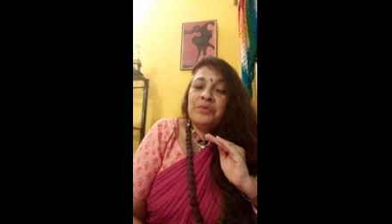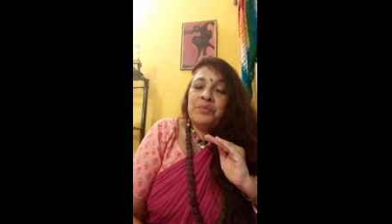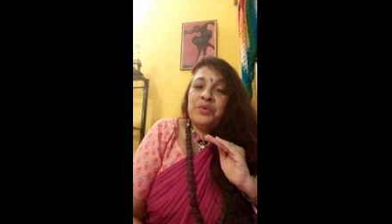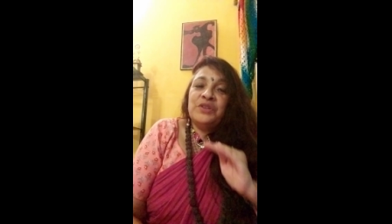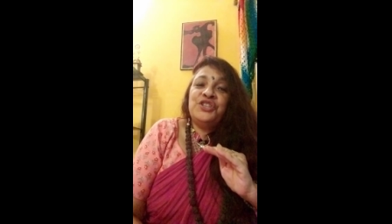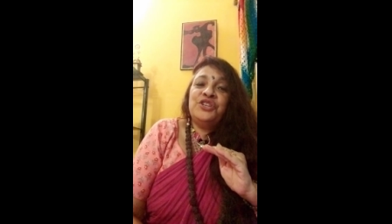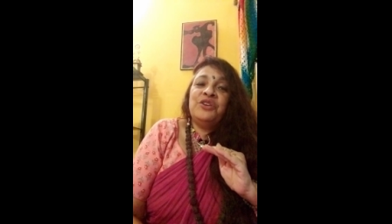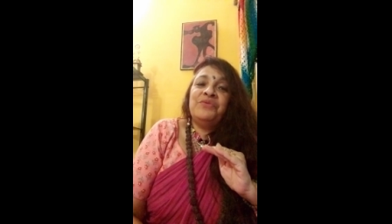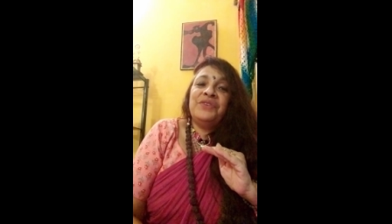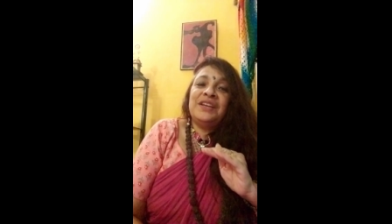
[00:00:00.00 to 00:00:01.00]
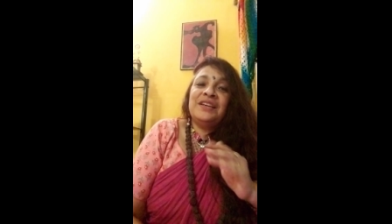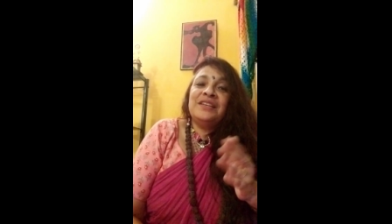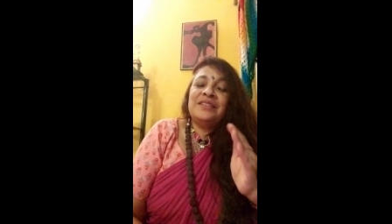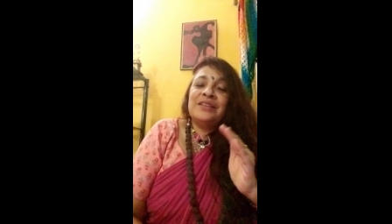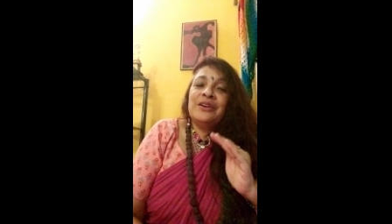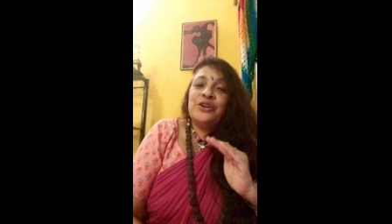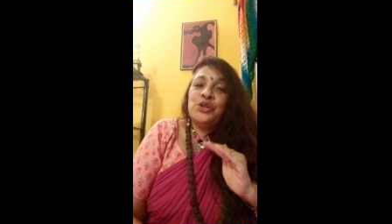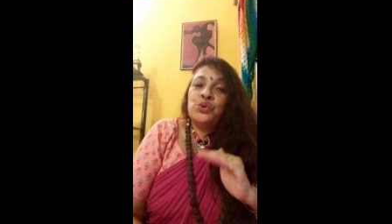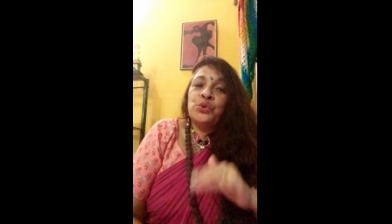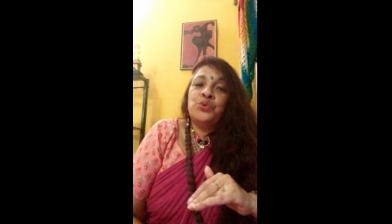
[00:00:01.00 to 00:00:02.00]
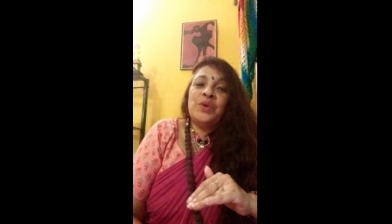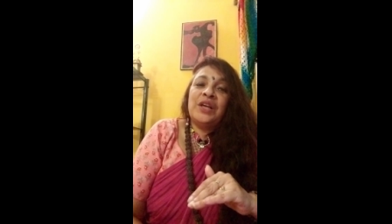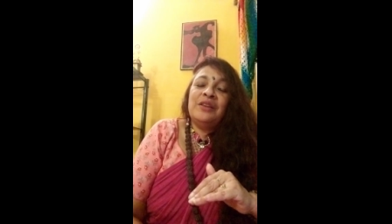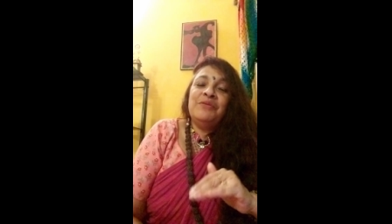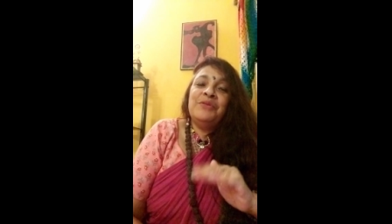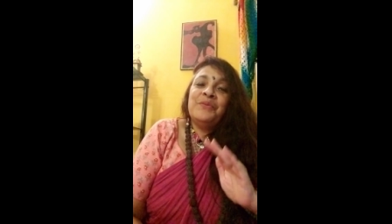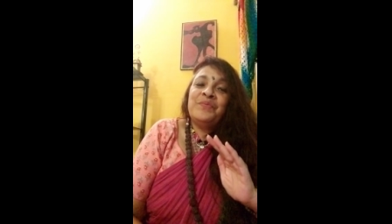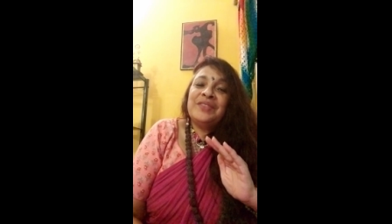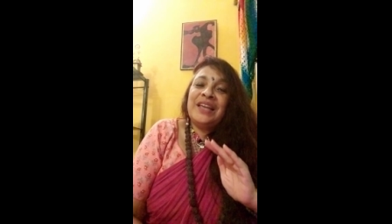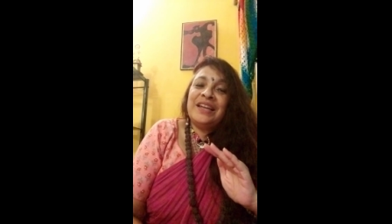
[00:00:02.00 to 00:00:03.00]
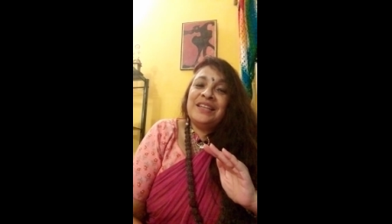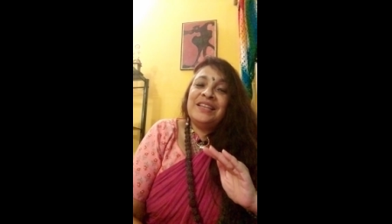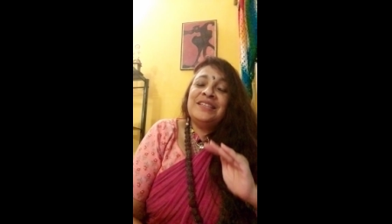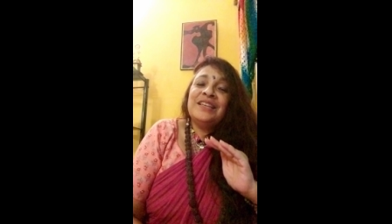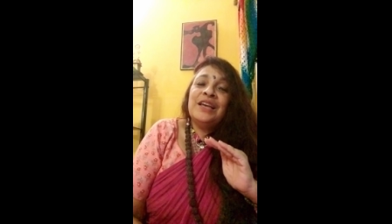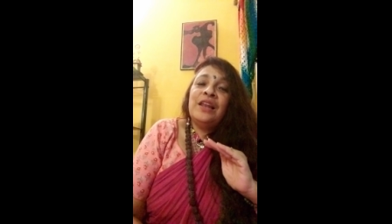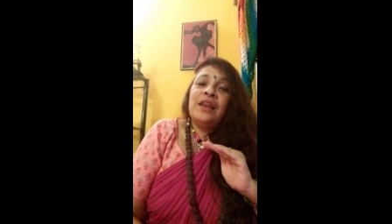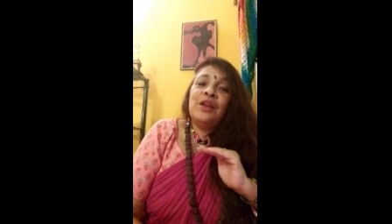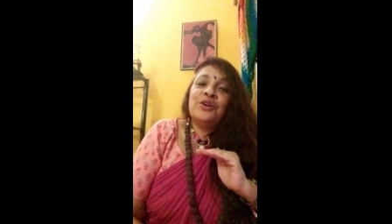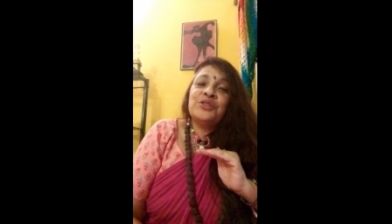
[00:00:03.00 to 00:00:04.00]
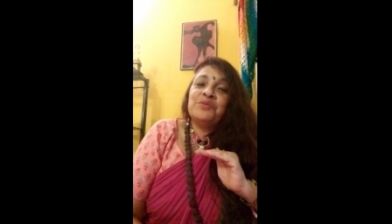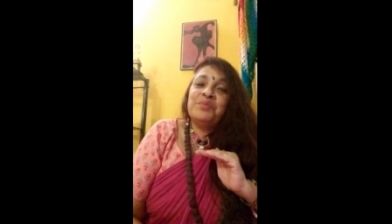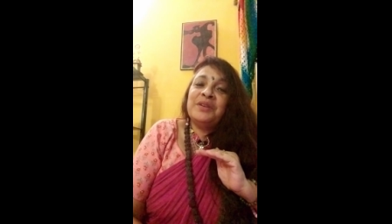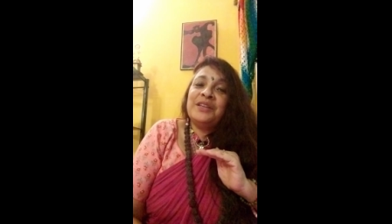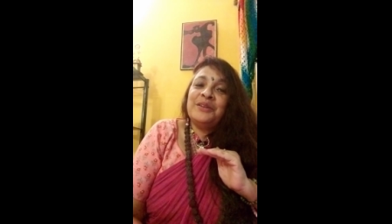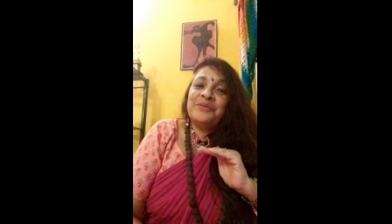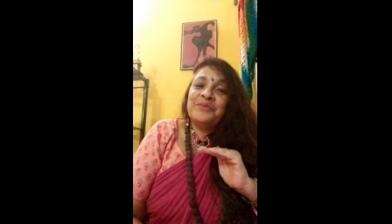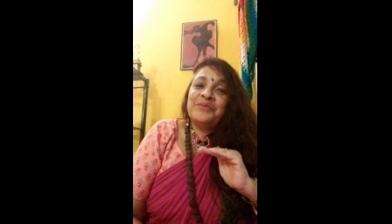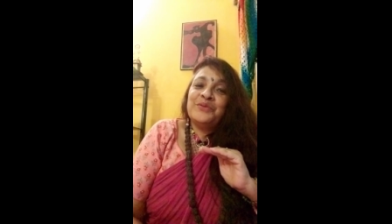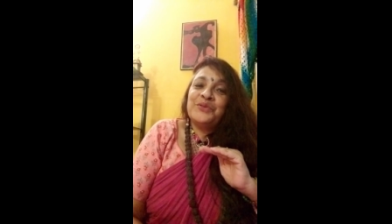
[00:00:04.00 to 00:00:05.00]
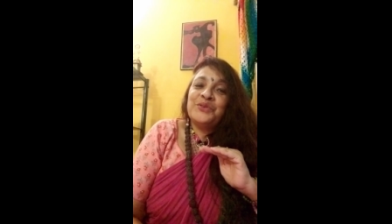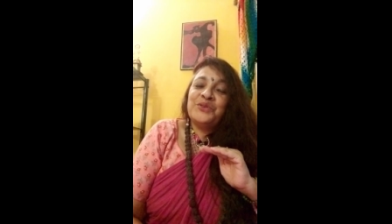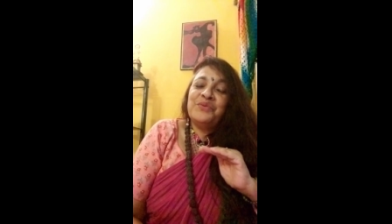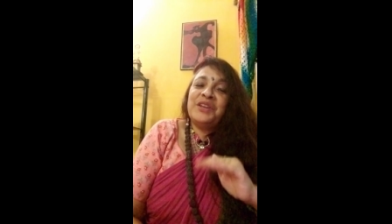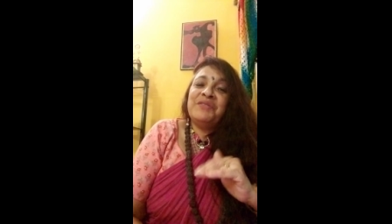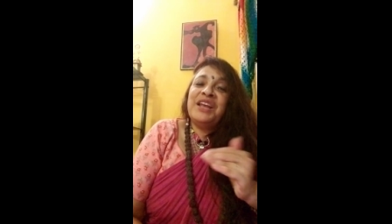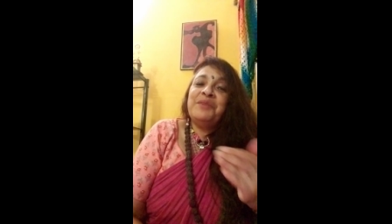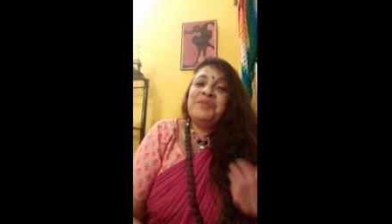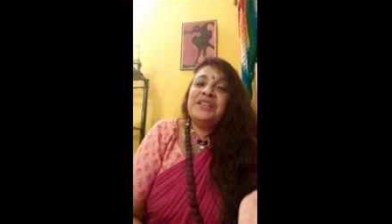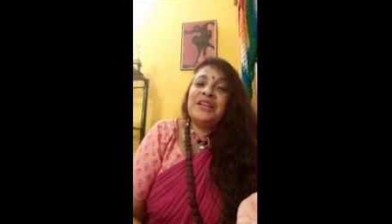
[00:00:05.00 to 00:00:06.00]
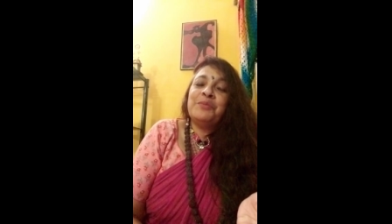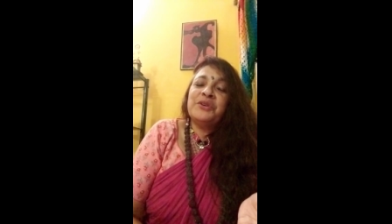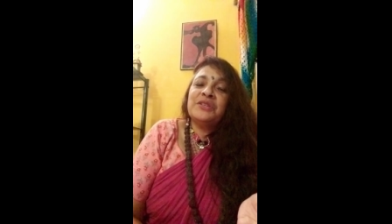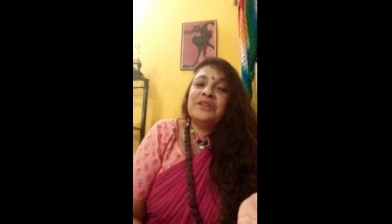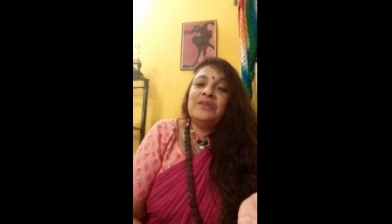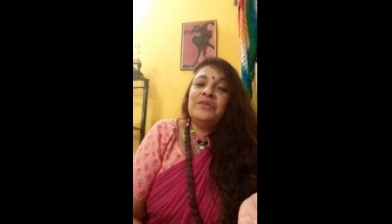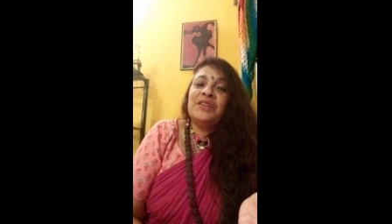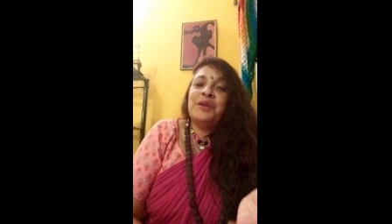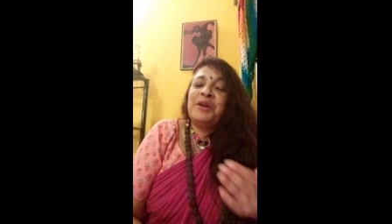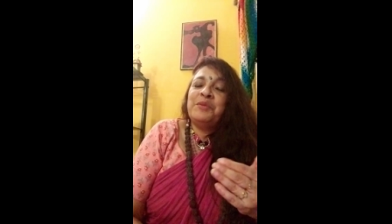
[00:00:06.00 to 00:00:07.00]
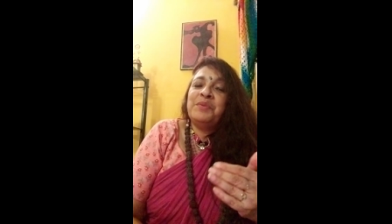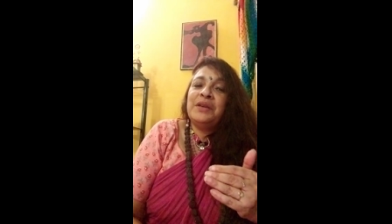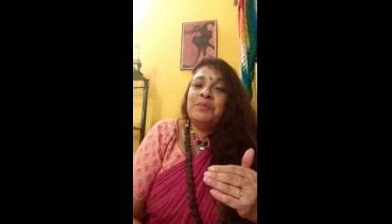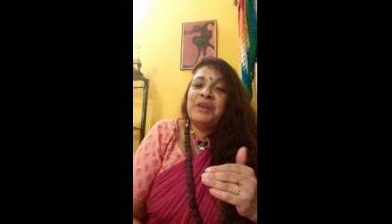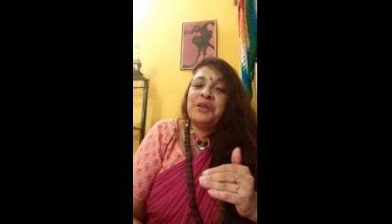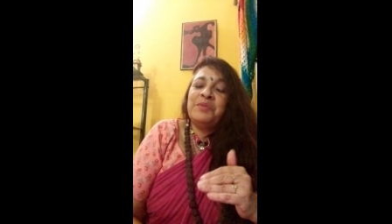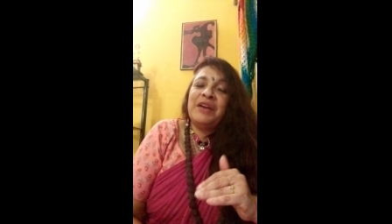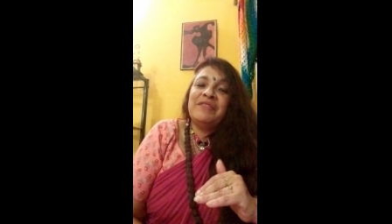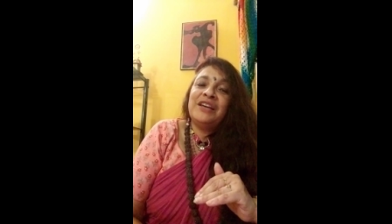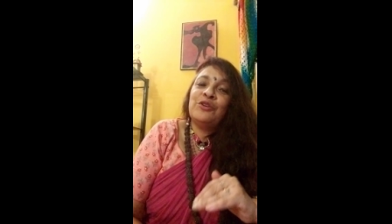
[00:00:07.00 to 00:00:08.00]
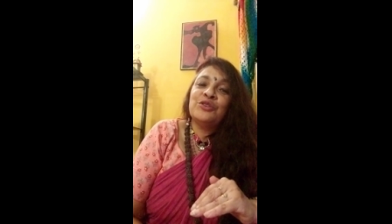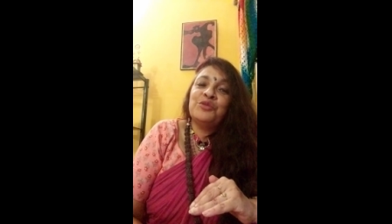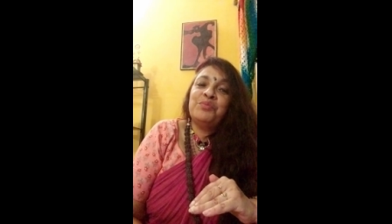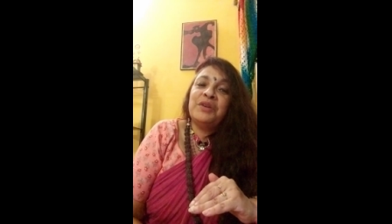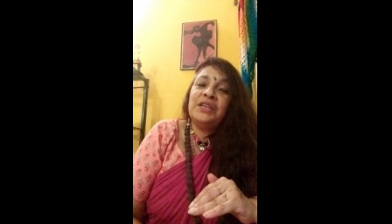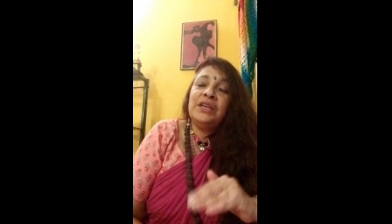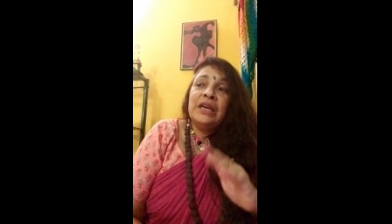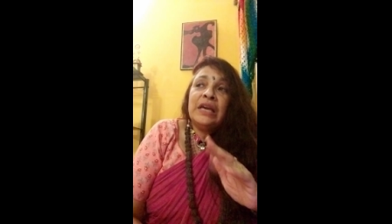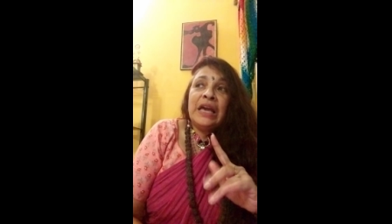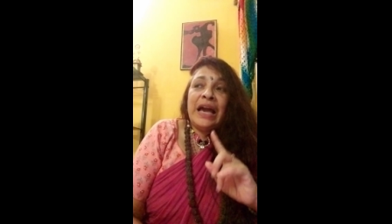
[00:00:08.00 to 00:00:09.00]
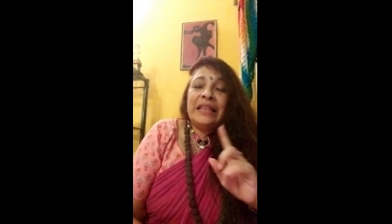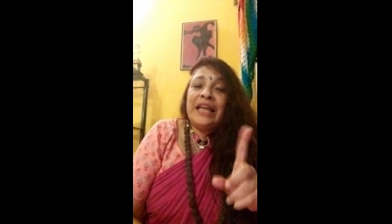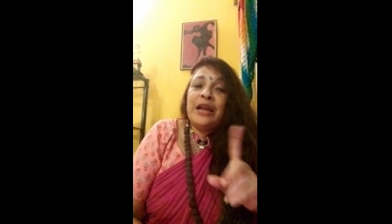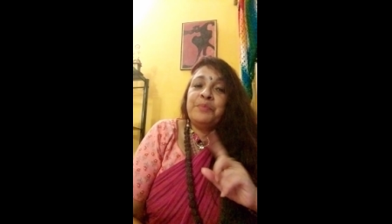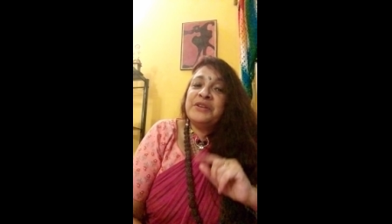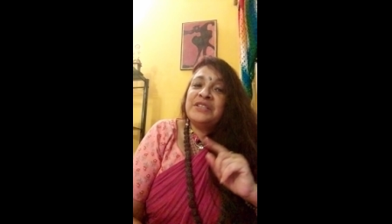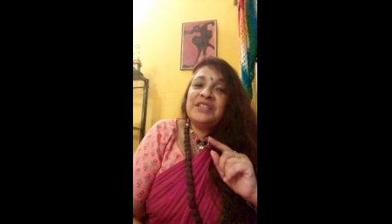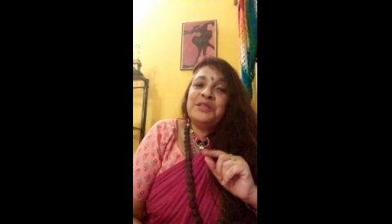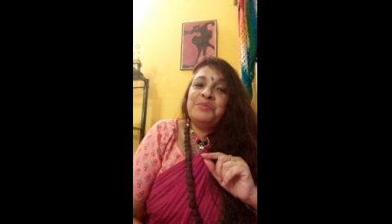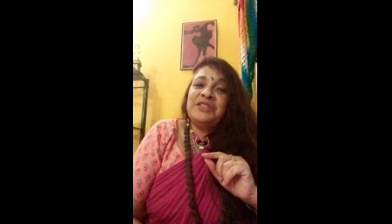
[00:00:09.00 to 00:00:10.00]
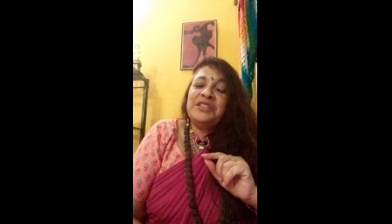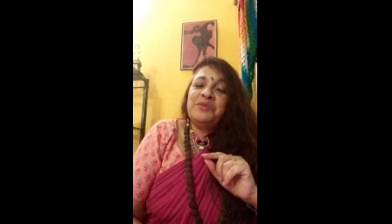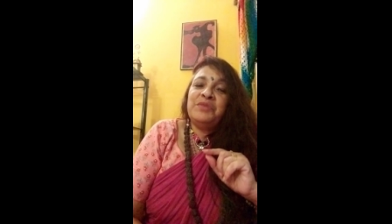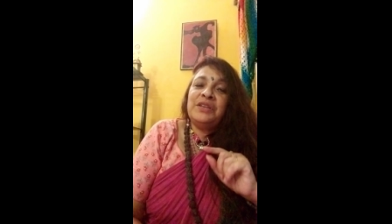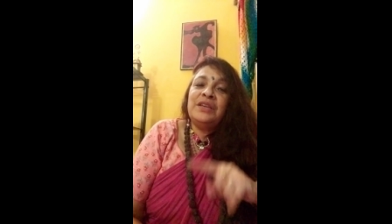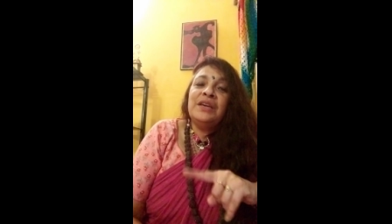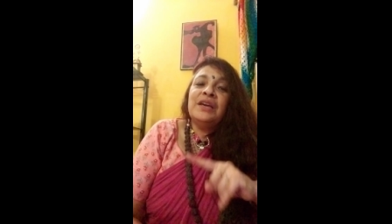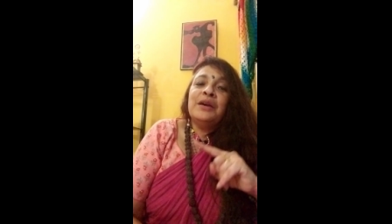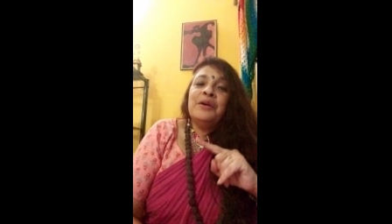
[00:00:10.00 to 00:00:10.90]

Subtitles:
position of Venus to 12, that is loss of money. So whenever I meet that person, there might be having a loss of money, and that person is meeting me.